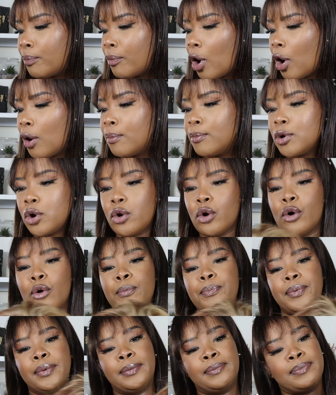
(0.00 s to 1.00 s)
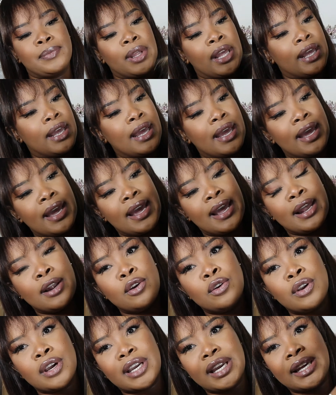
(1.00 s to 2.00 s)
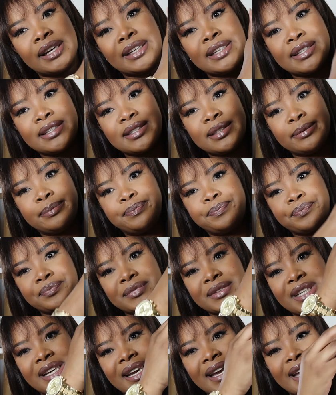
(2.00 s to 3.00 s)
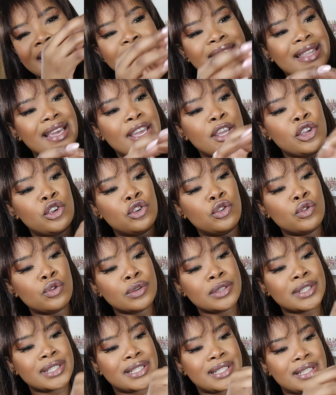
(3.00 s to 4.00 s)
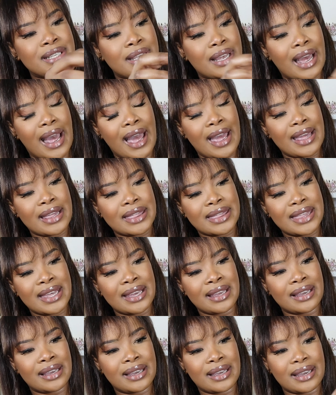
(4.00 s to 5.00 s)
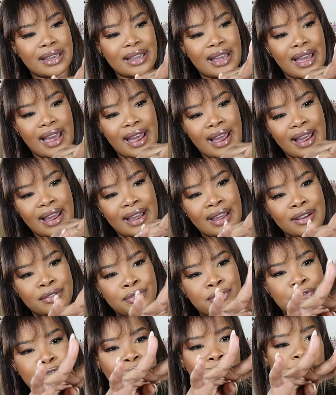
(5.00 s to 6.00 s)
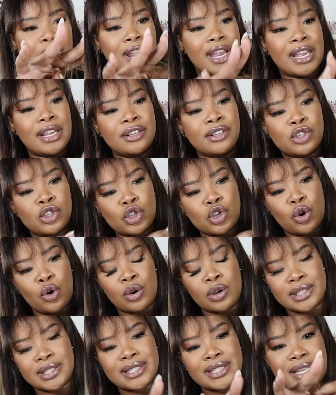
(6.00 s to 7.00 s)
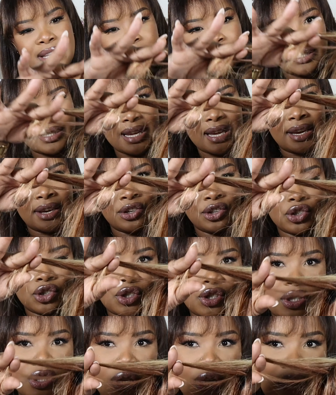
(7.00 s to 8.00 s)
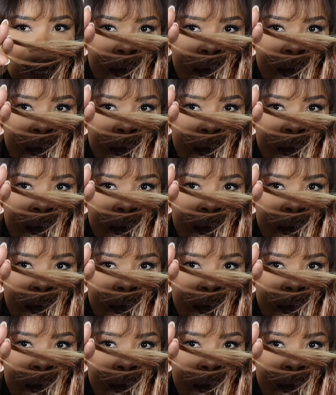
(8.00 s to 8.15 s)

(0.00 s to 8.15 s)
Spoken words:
a bob. Nope. Look at it. They used, I think, 4 inch or 6 inch